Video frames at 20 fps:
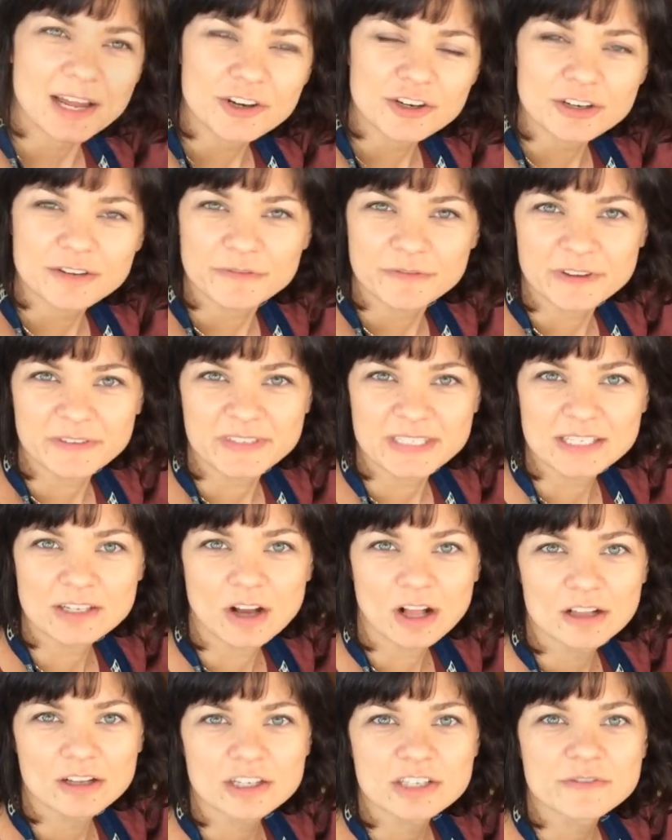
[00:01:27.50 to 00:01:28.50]

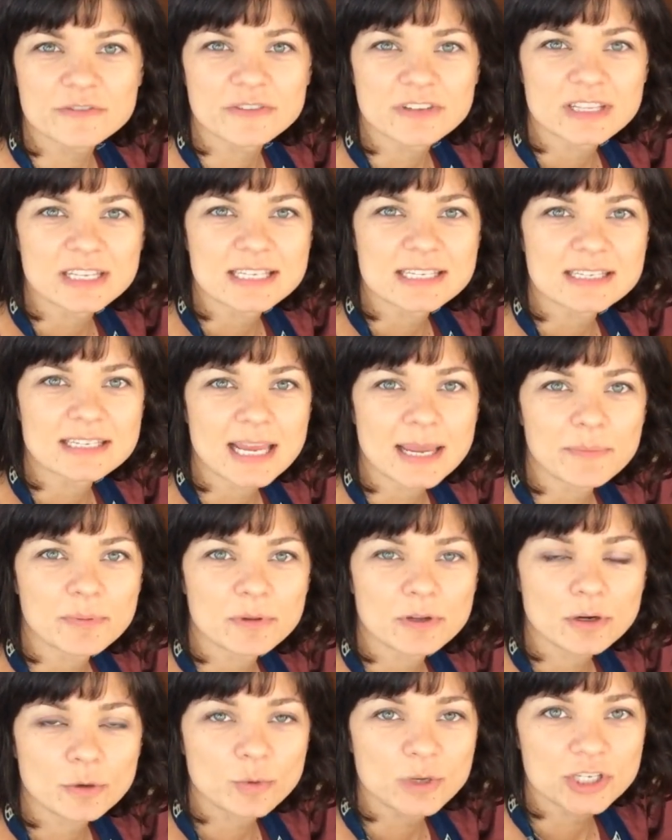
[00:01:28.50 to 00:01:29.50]
$150 for this
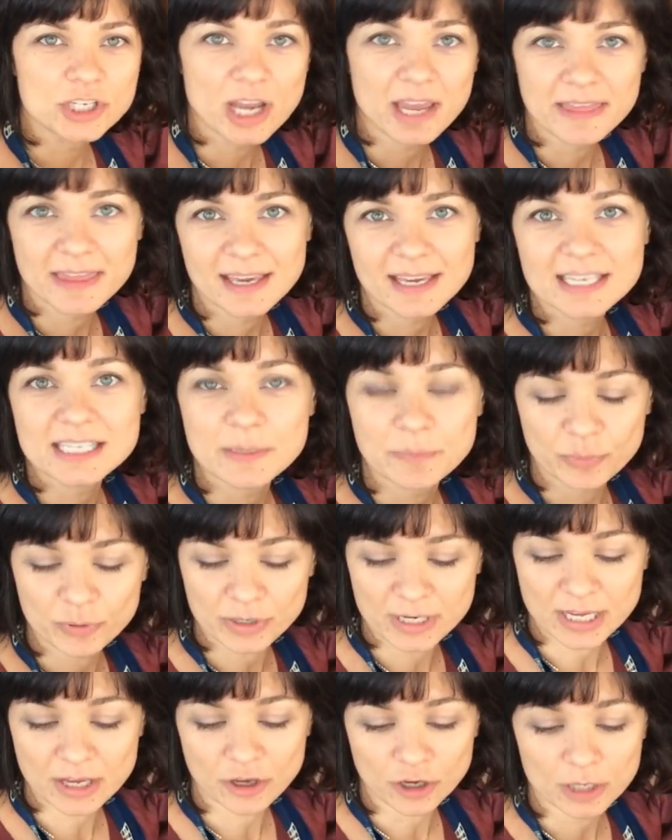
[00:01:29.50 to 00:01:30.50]
stapler, which I think is a
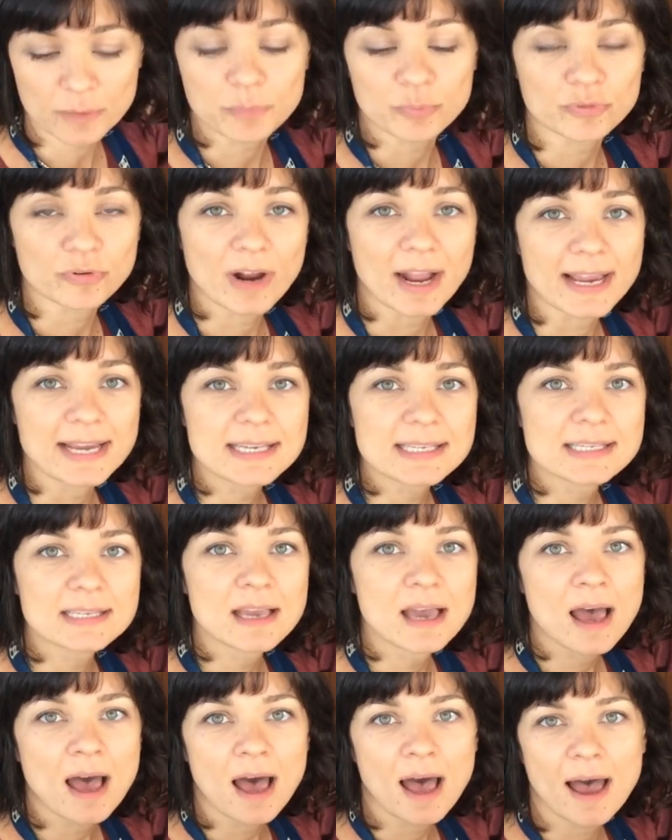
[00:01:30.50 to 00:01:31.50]
pretty good price.
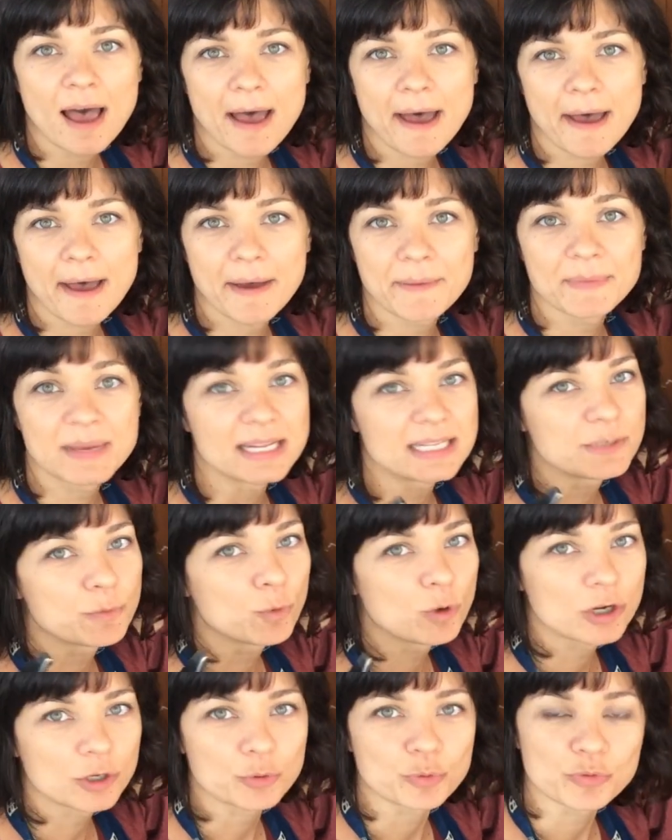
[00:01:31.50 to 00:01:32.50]
It's
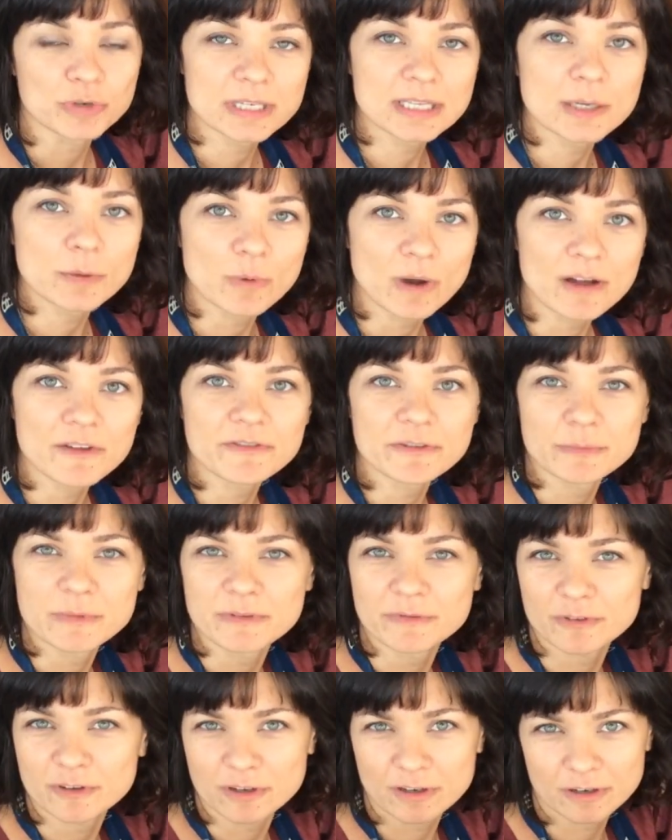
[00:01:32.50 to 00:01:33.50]
worked really well for
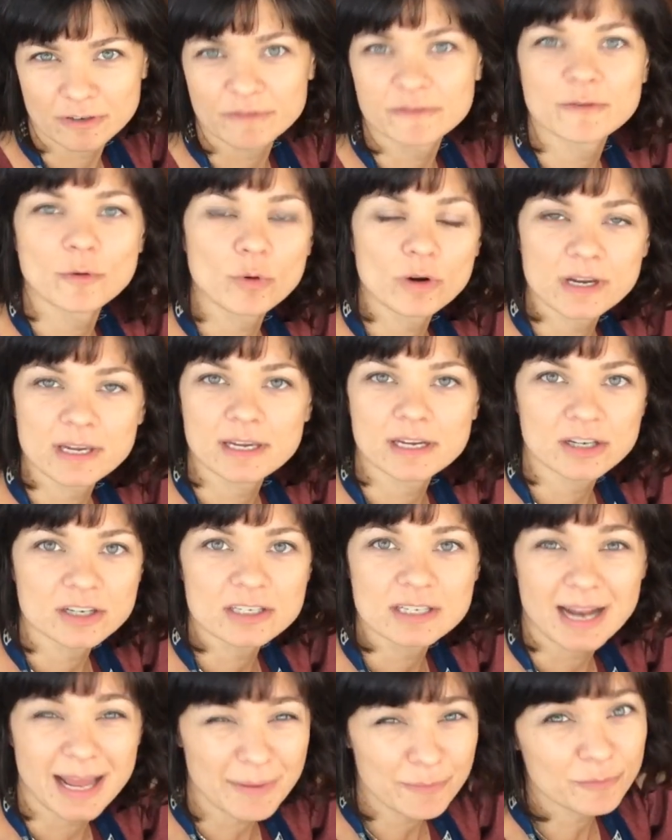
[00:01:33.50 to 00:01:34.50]
me for 4
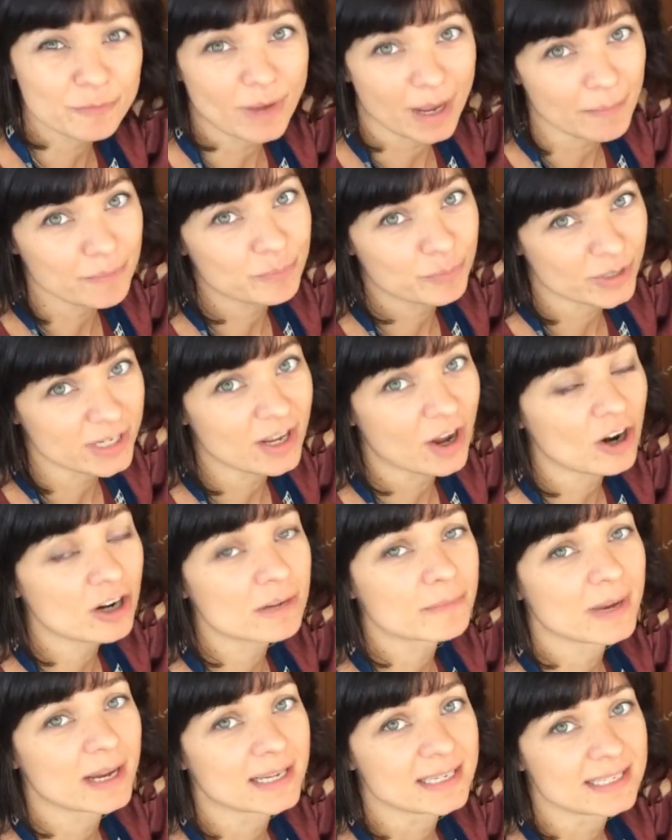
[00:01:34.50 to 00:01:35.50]
years, and I'm pretty hard
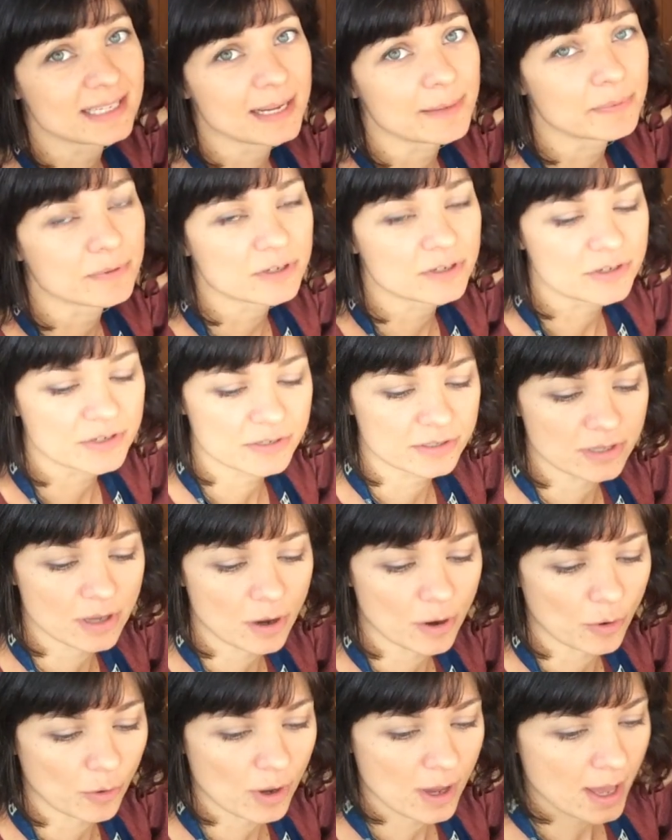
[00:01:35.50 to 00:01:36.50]
on my staplers.
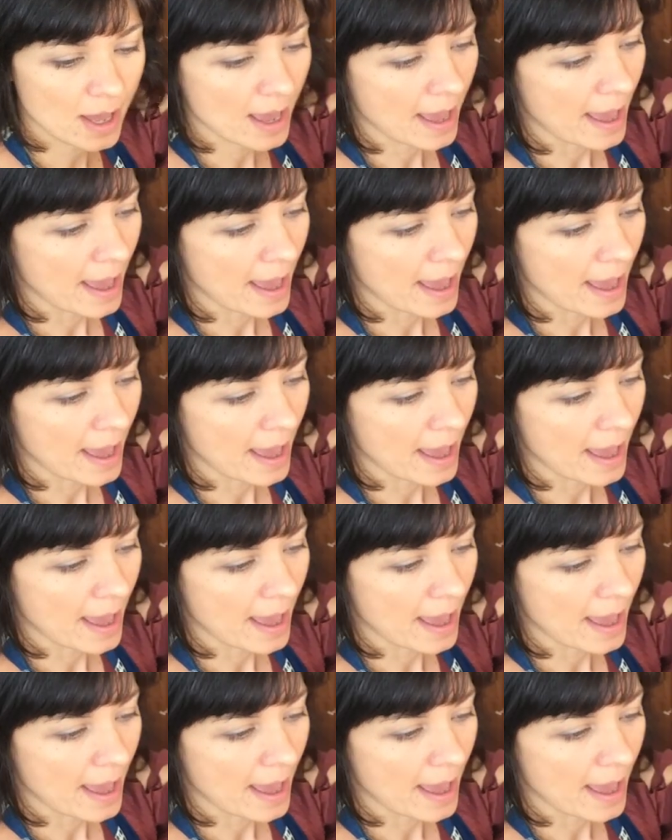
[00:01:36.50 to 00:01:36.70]
So